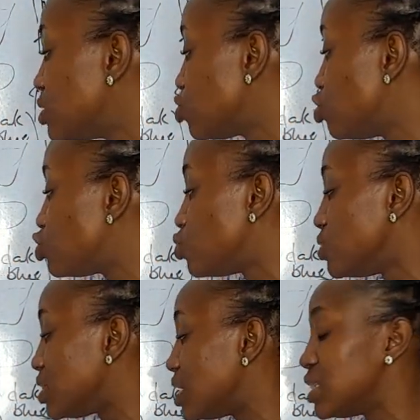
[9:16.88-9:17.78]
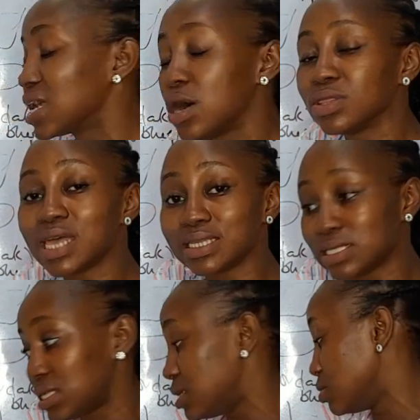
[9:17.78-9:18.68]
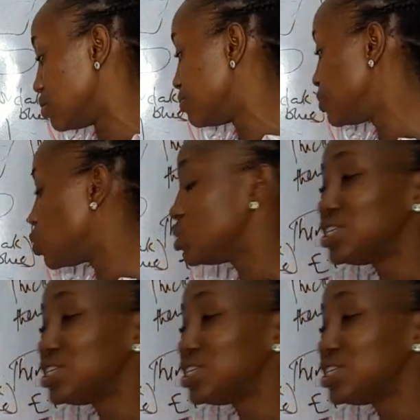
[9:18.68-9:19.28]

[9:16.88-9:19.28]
is going to retain the counter stain, which